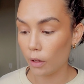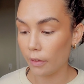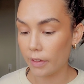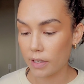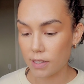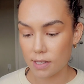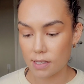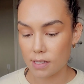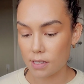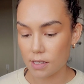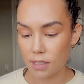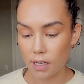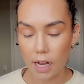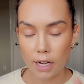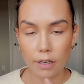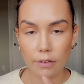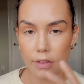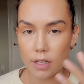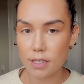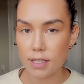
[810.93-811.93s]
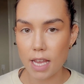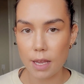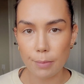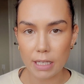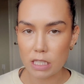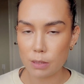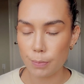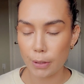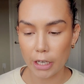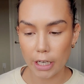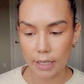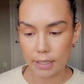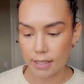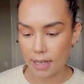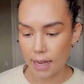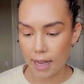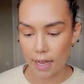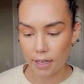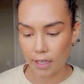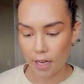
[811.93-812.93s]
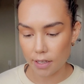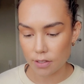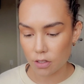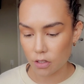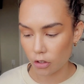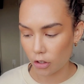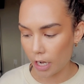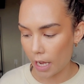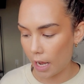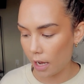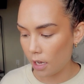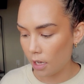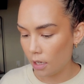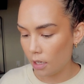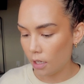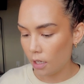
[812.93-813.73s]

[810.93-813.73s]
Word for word: And this is kind of the same experience I had yesterday.